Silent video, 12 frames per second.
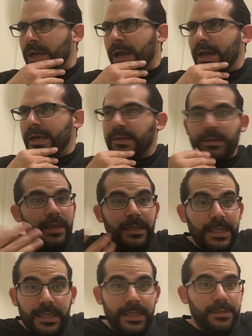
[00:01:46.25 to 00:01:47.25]
And
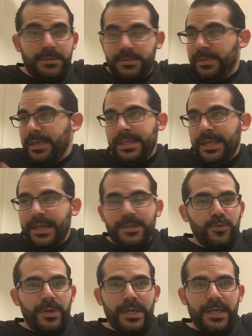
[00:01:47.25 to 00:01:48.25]
it
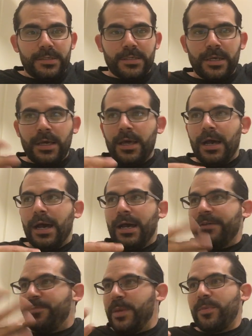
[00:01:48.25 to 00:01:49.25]
is what it is.
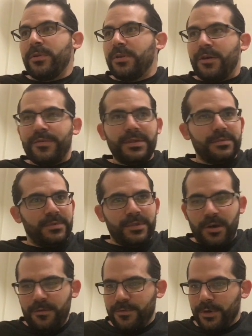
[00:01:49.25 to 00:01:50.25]
If people love it,
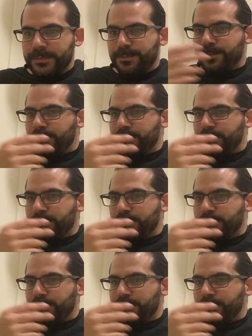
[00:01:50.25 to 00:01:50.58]
go for it.